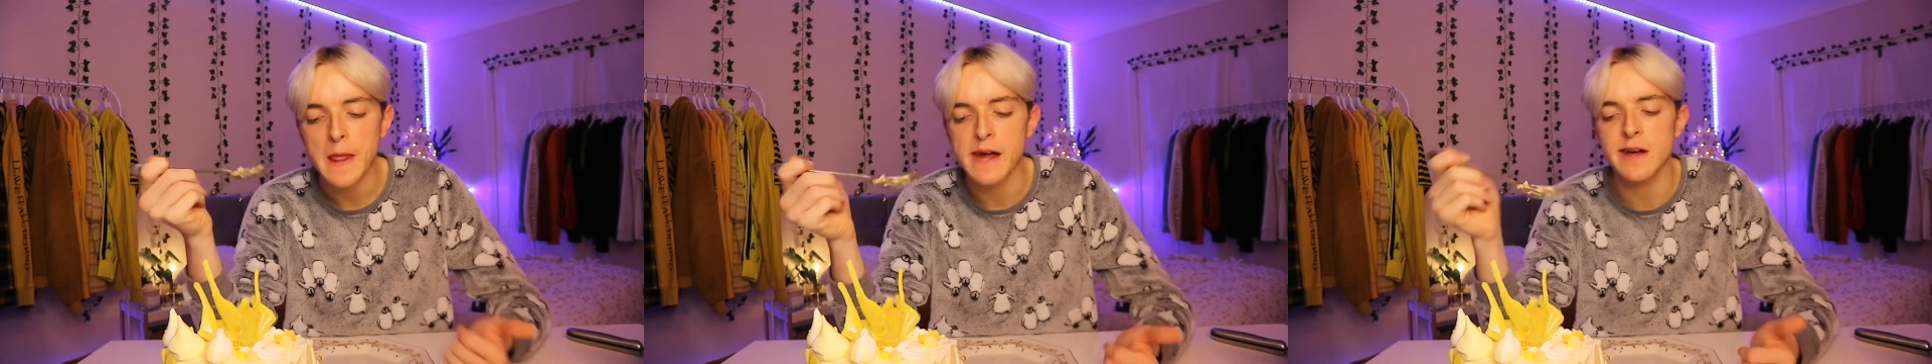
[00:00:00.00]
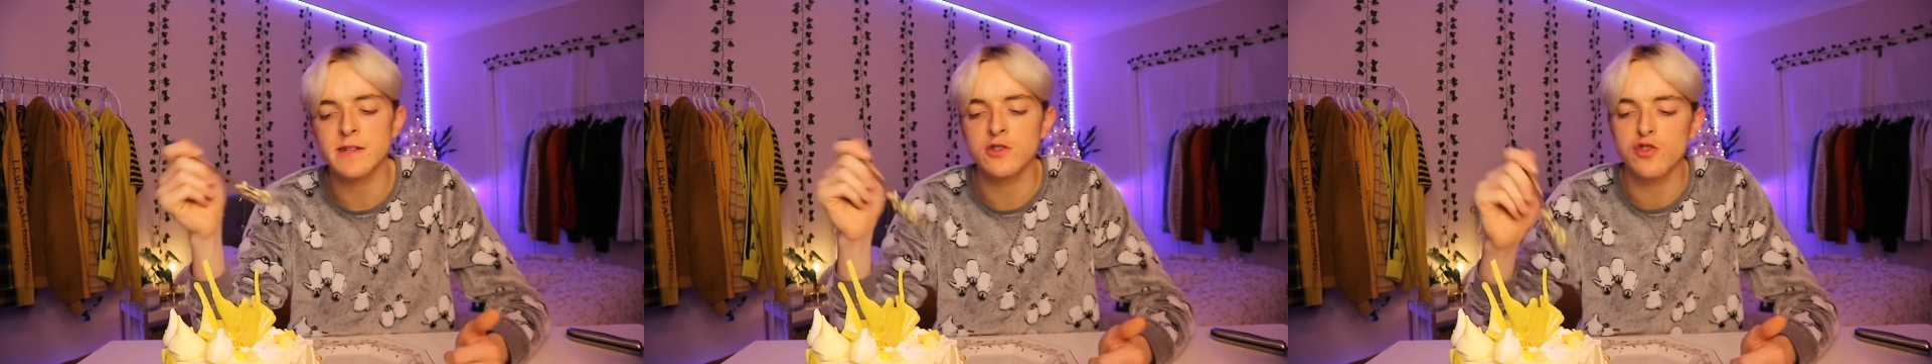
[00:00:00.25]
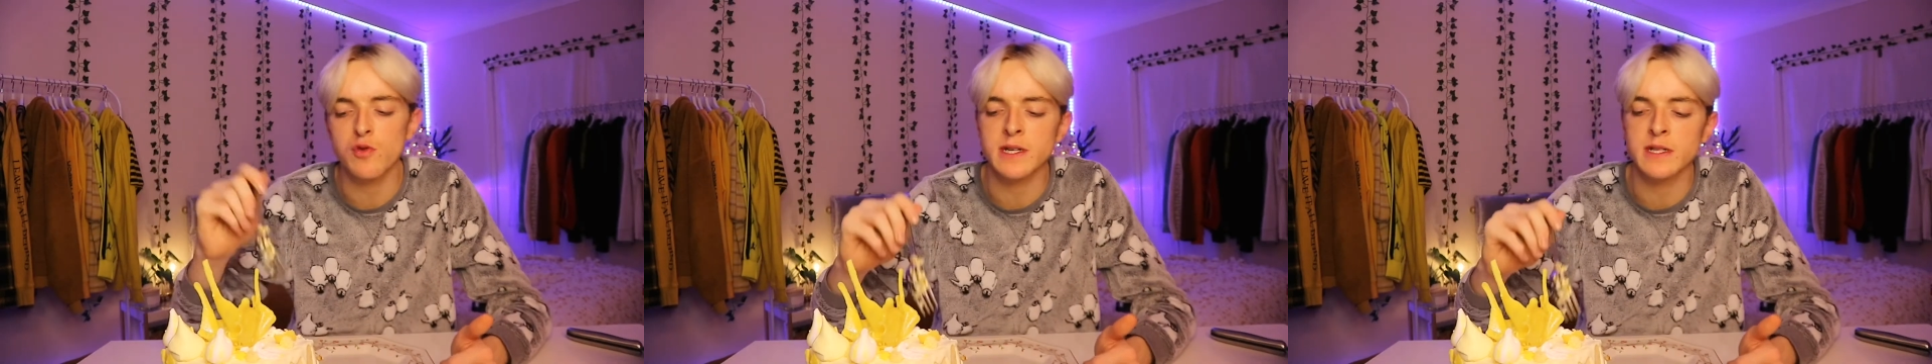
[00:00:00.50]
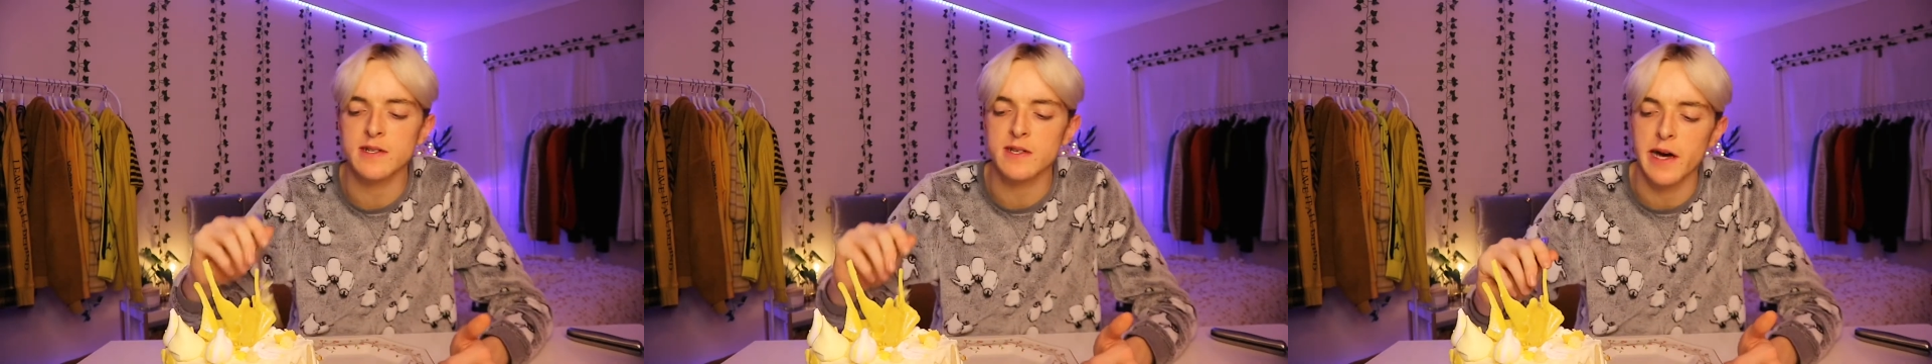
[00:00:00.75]
enjoying
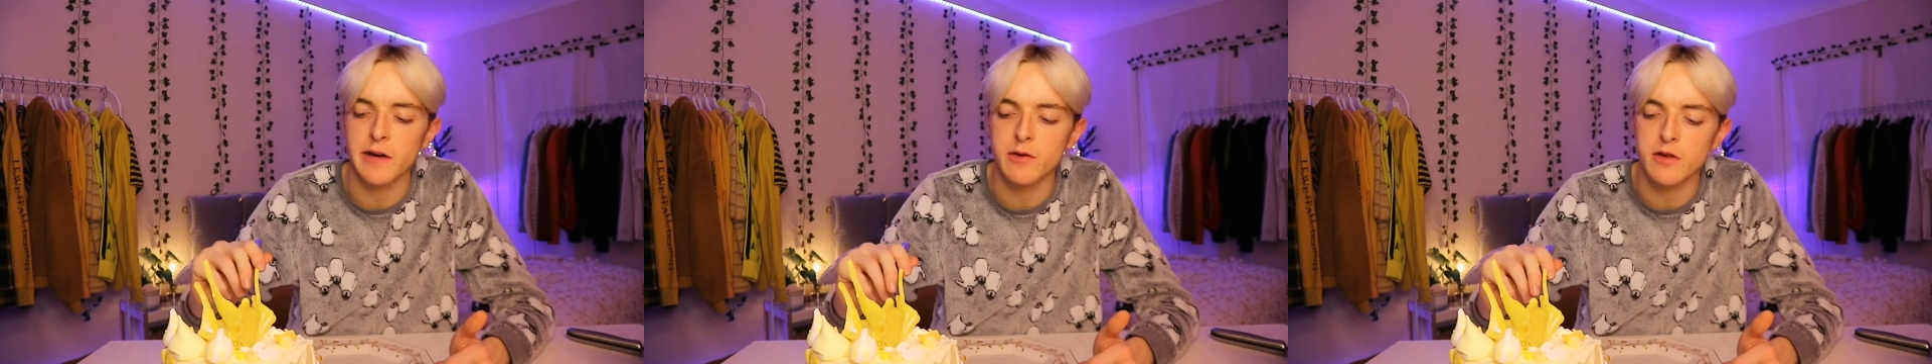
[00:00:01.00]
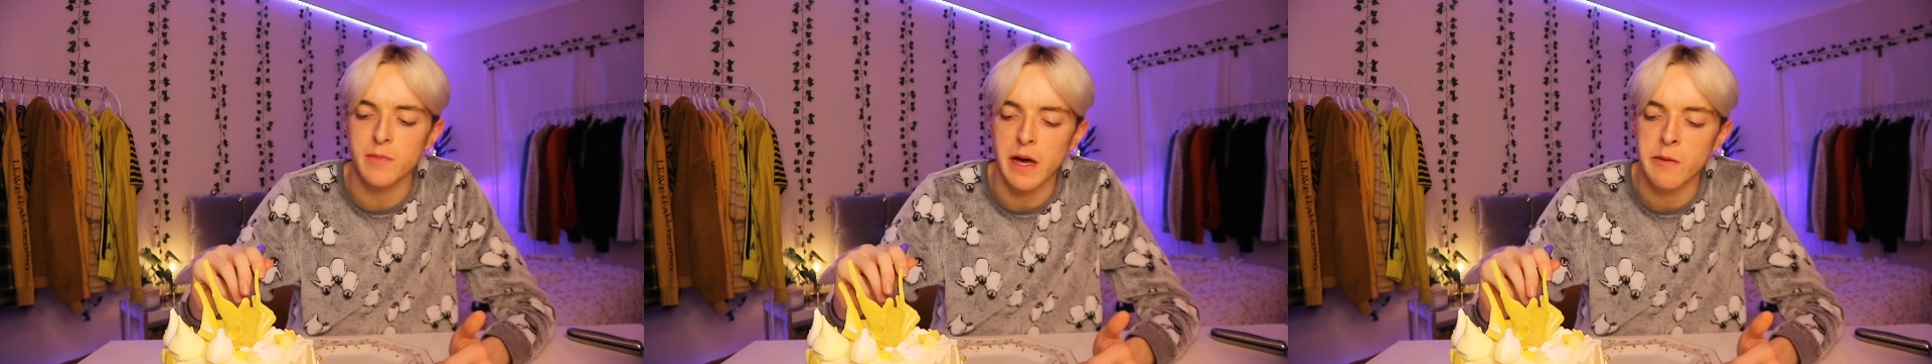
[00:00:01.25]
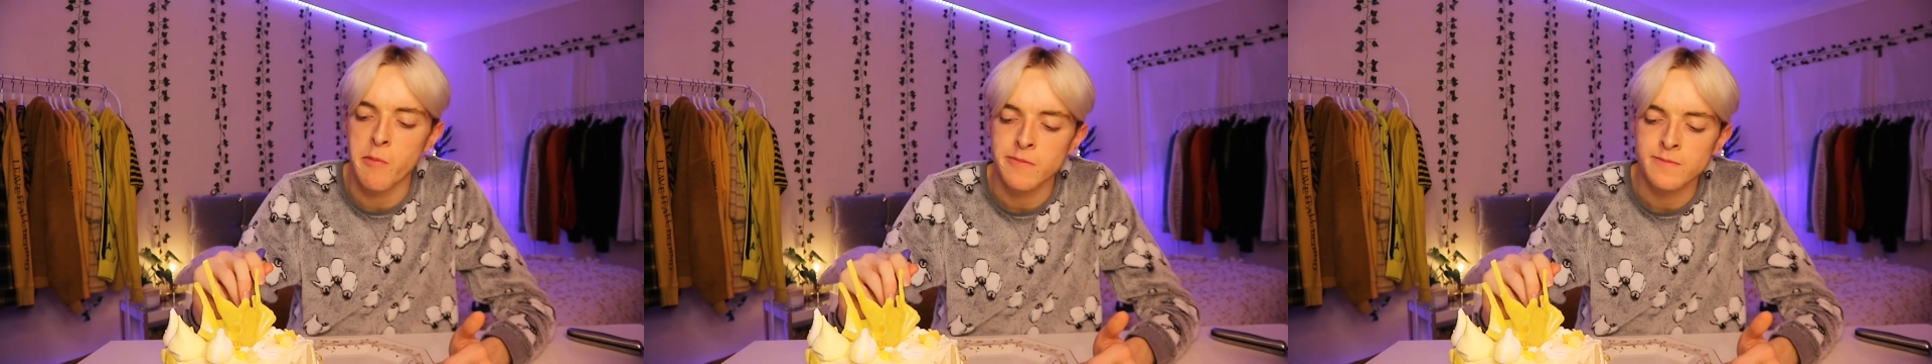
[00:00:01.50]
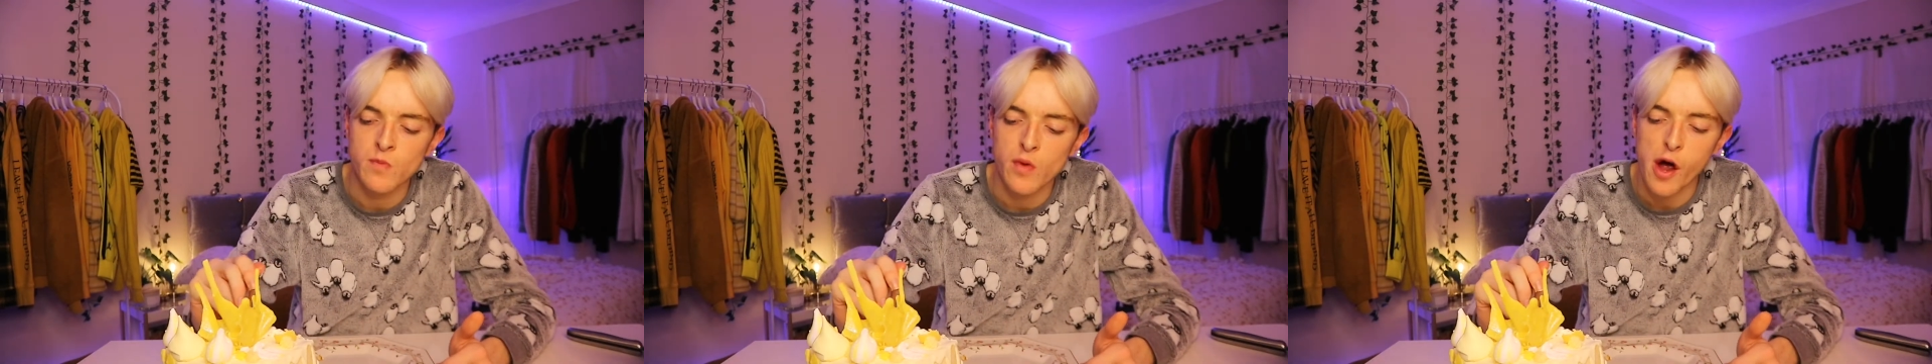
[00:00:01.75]
this cake with me.
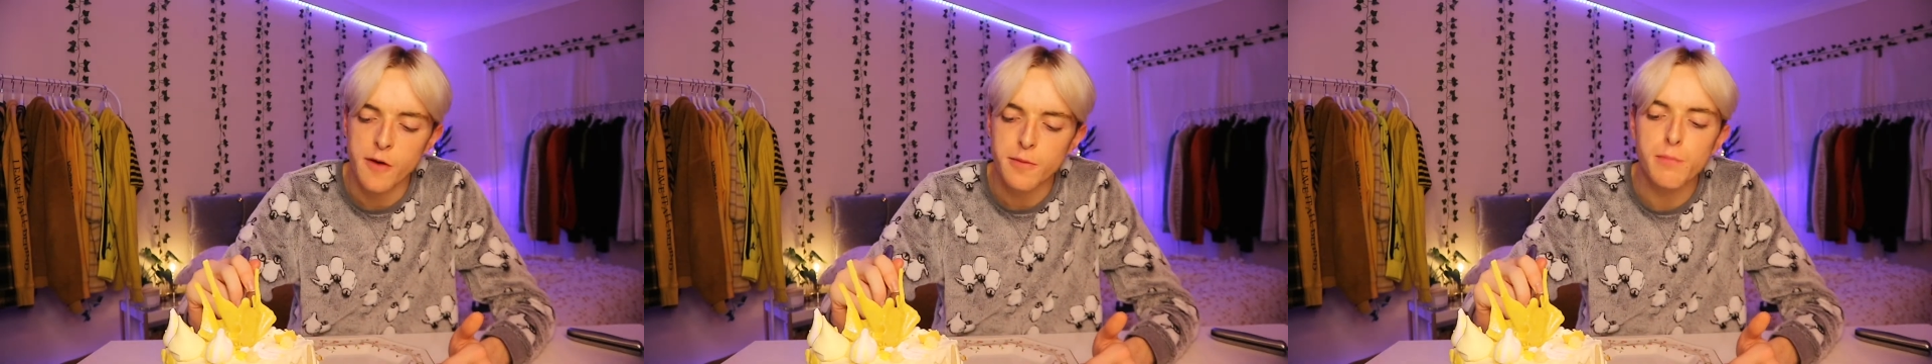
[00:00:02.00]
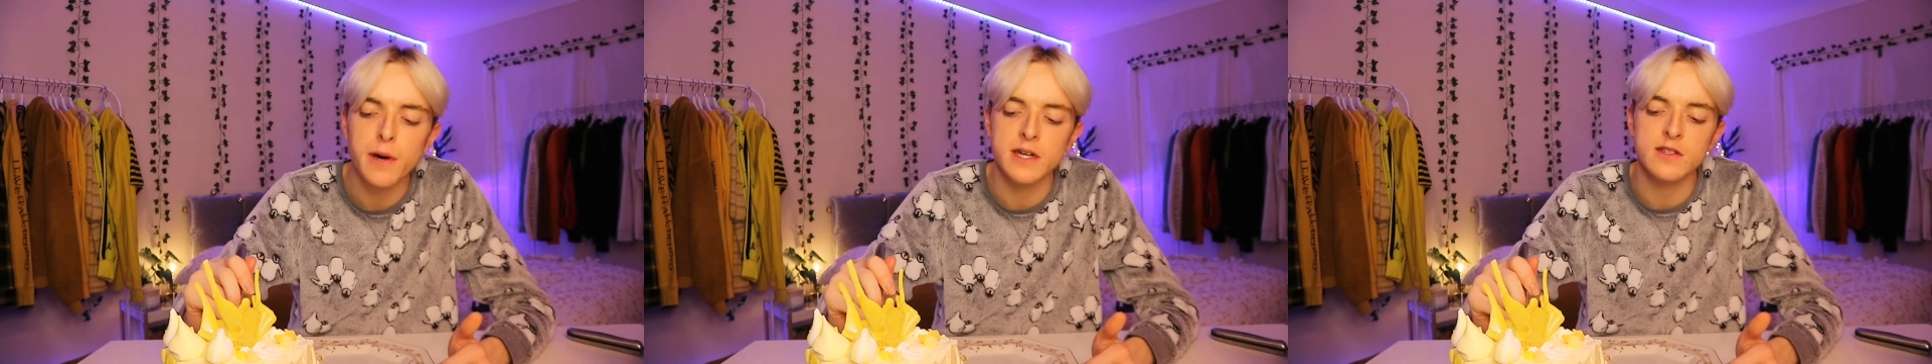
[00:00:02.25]
I hope you picked